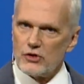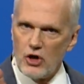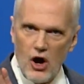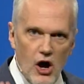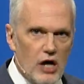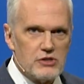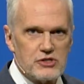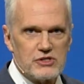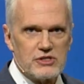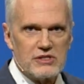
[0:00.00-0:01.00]

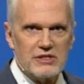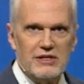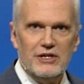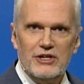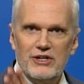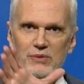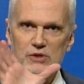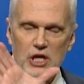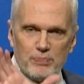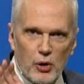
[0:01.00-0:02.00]
cause
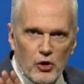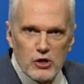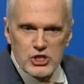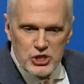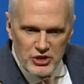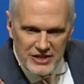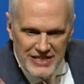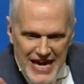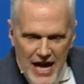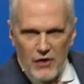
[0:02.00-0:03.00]
was a personal
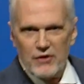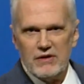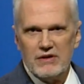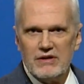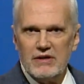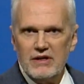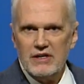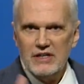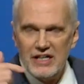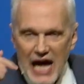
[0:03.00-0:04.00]
encounter,
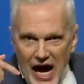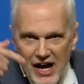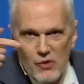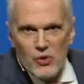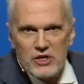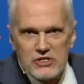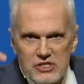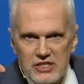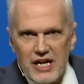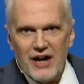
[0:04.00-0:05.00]
an
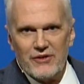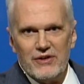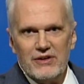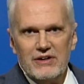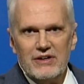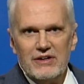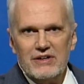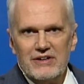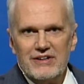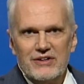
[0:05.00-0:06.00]
eyewitness encounter
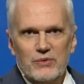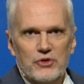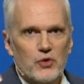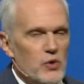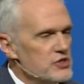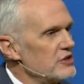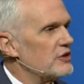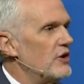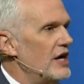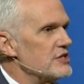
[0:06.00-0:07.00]
with the risen
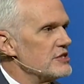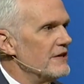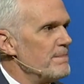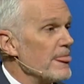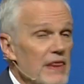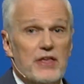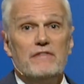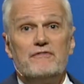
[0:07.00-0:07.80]
Christ. The